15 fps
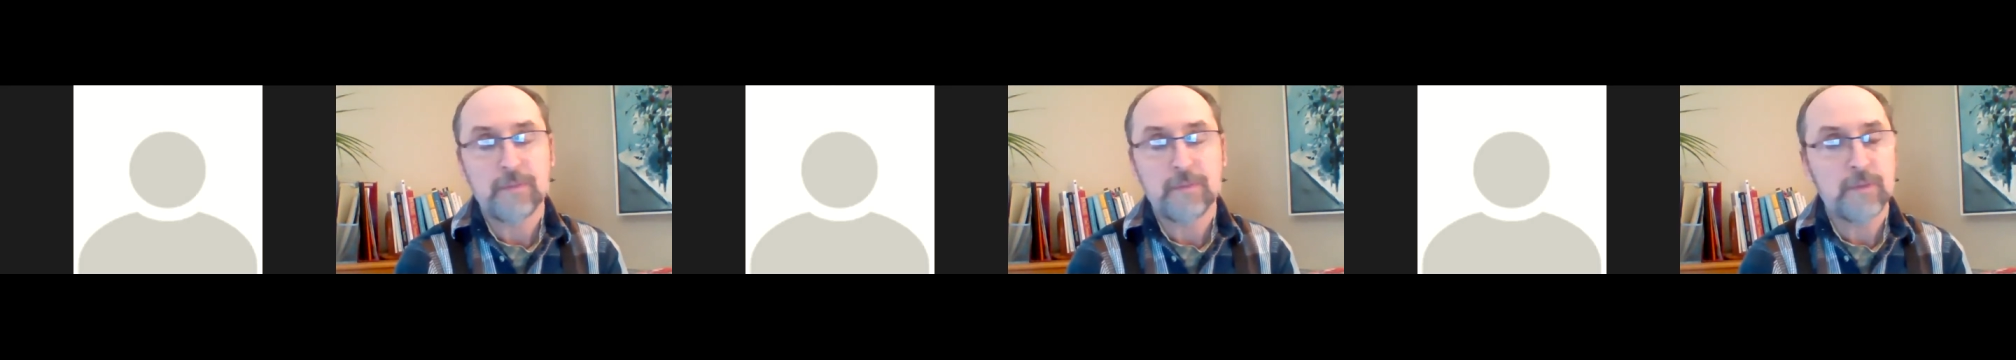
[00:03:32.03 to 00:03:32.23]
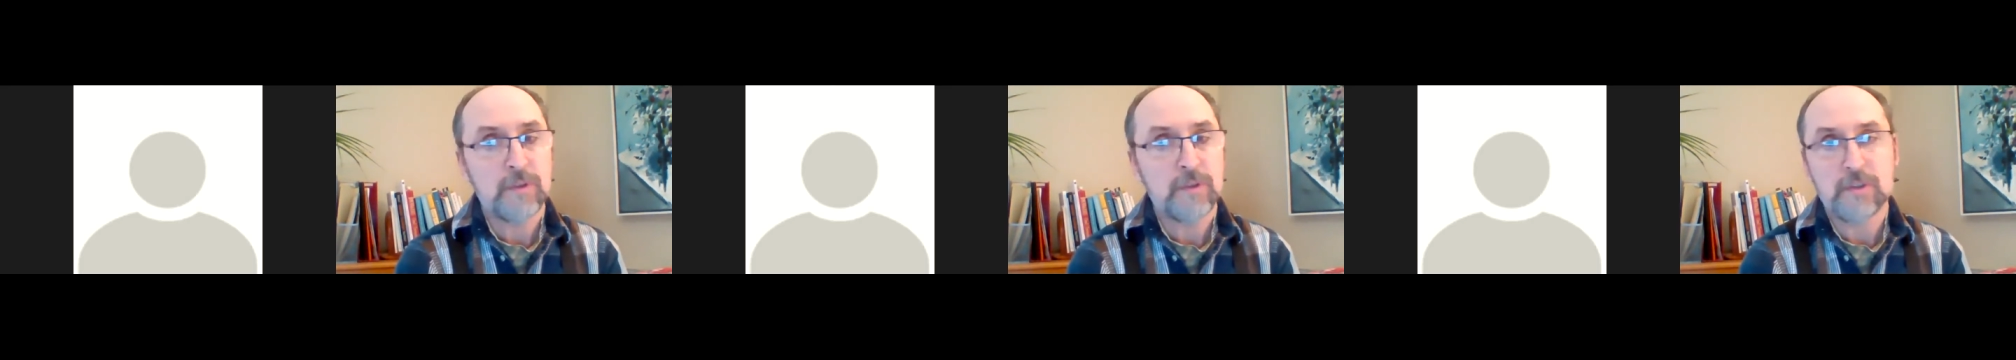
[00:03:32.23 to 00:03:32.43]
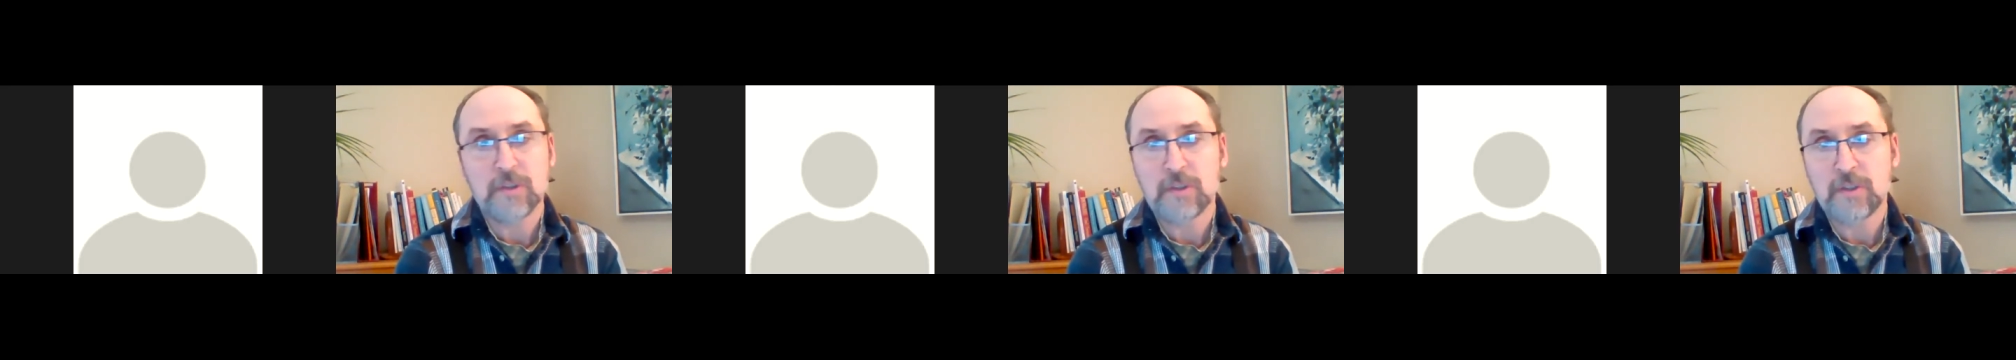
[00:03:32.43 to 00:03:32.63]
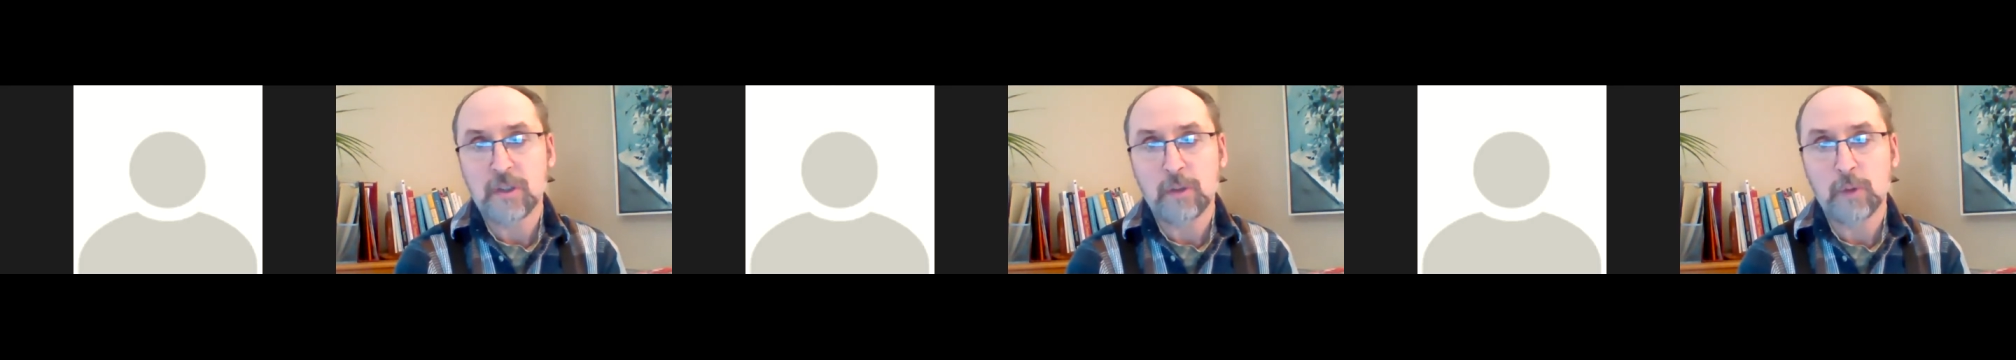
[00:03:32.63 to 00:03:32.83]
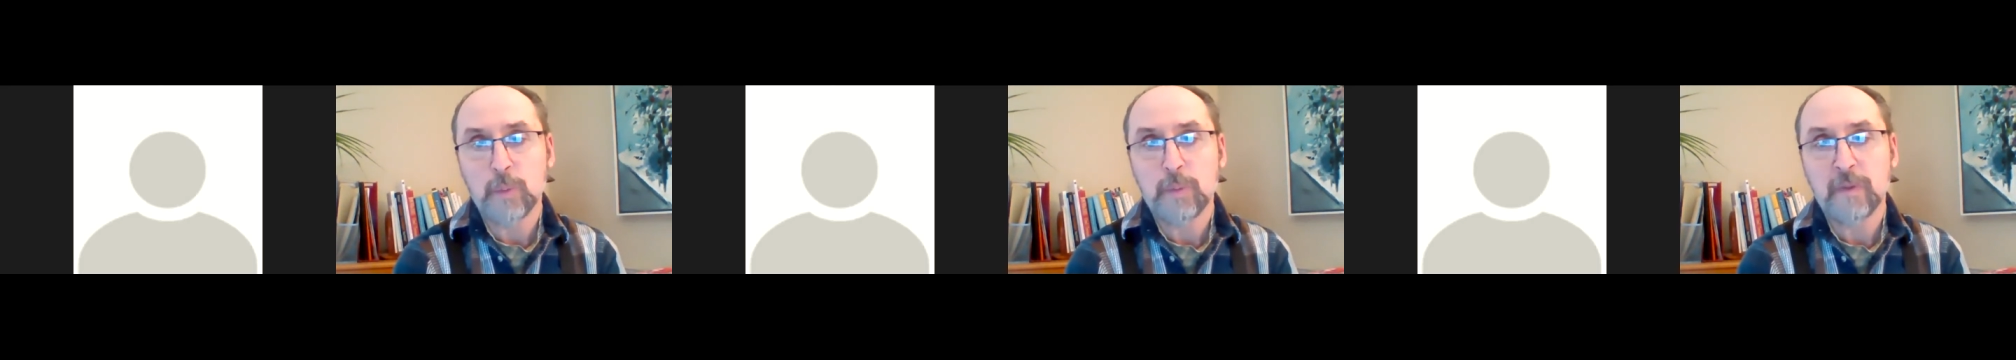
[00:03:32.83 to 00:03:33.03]
It's just a
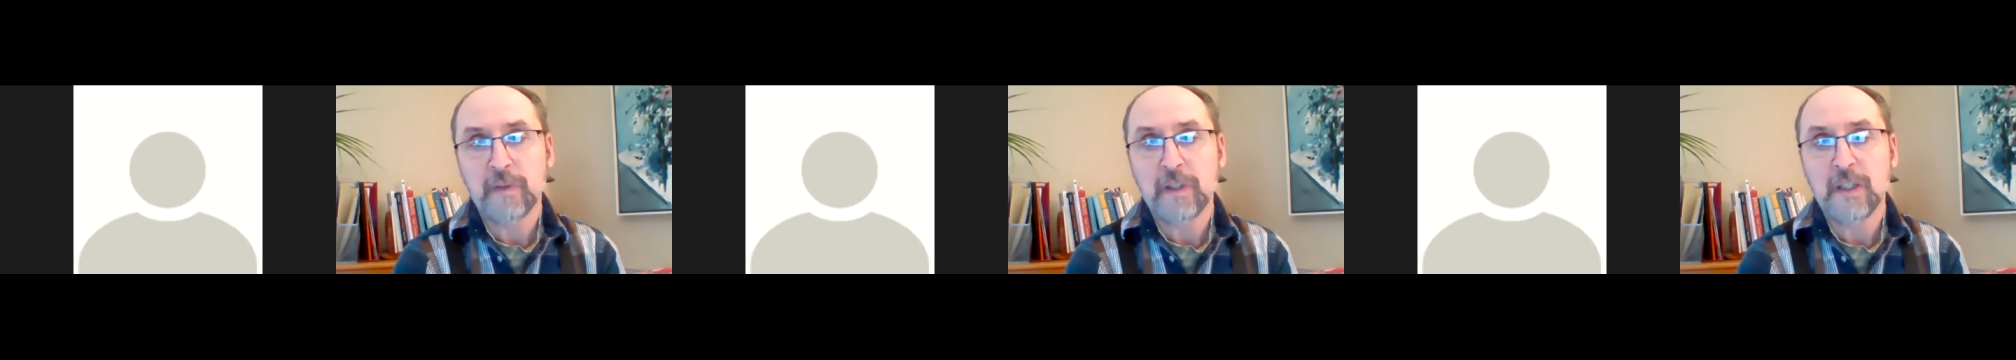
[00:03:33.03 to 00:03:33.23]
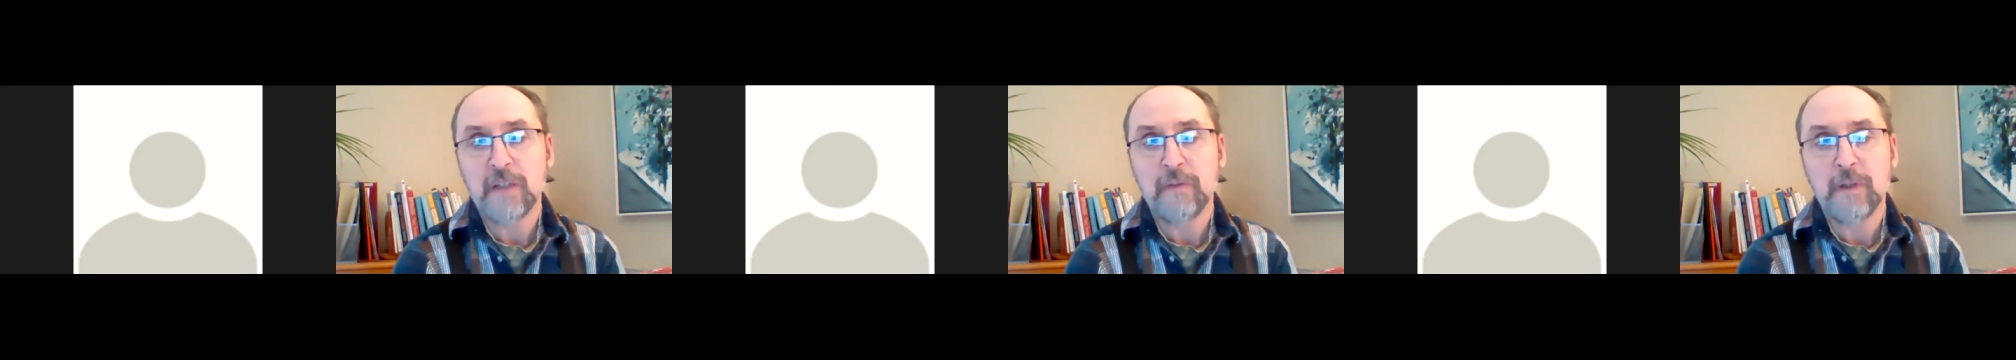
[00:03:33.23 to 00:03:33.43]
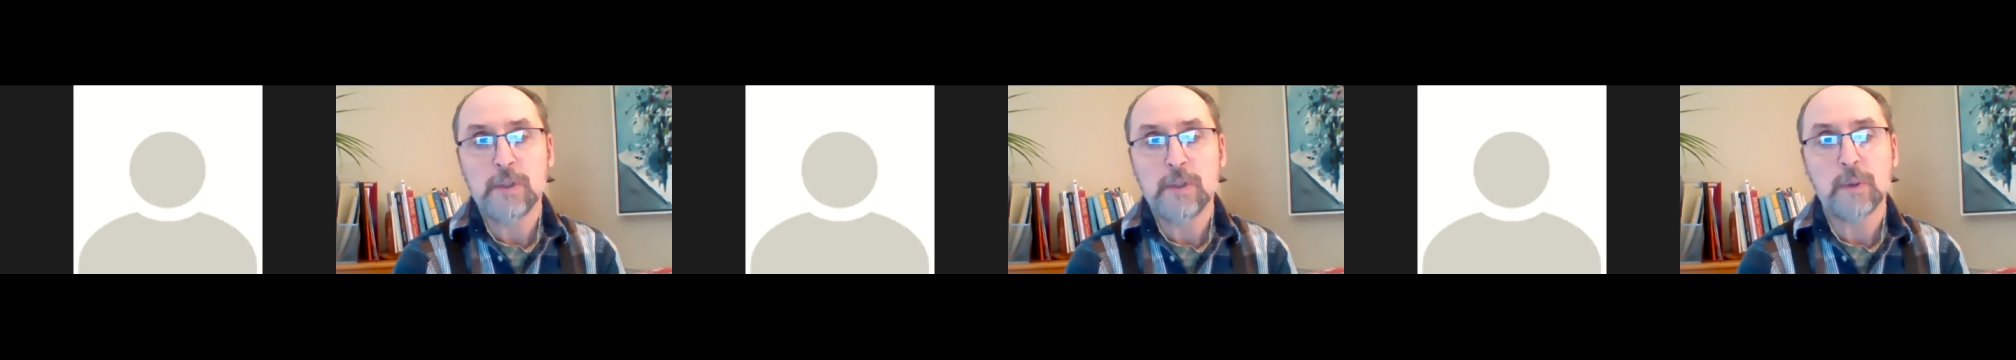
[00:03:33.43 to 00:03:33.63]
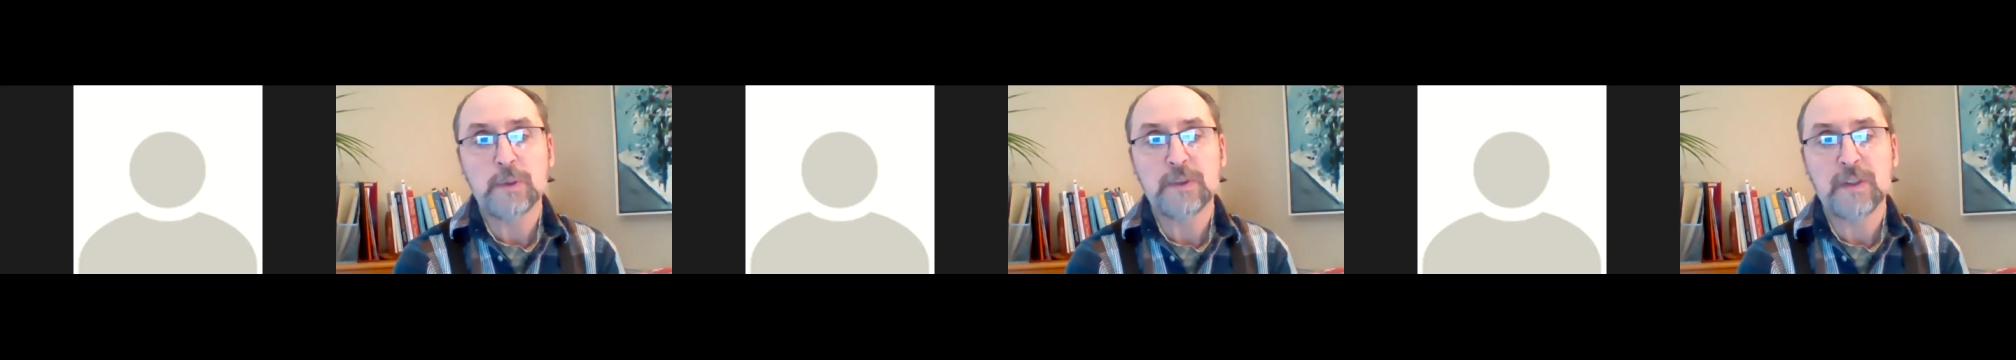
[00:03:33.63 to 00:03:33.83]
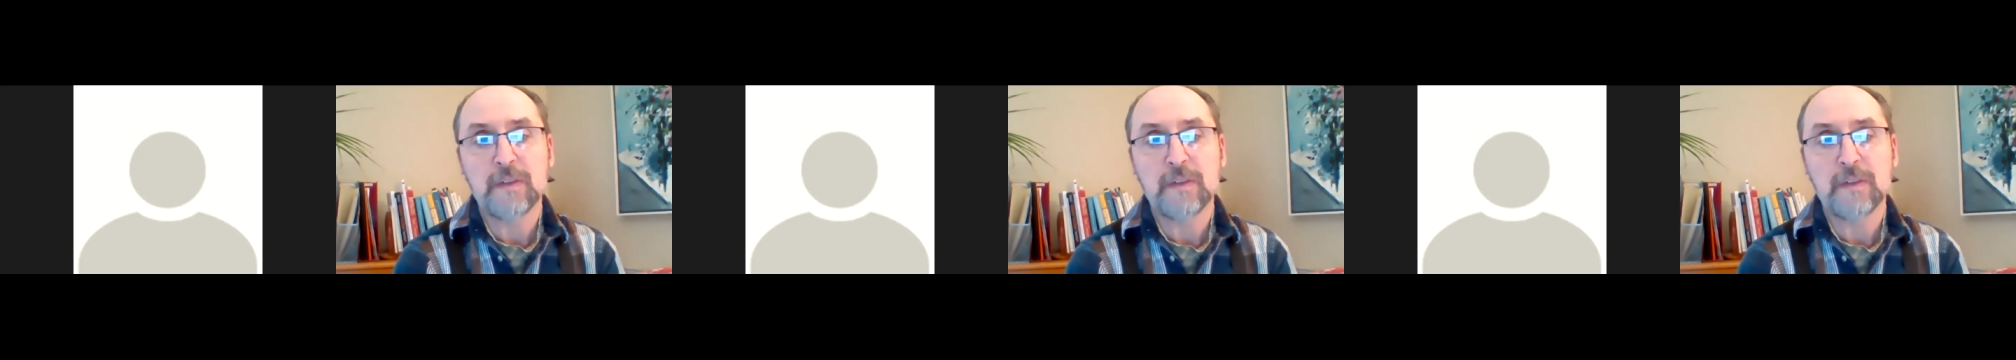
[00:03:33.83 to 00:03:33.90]
group of individuals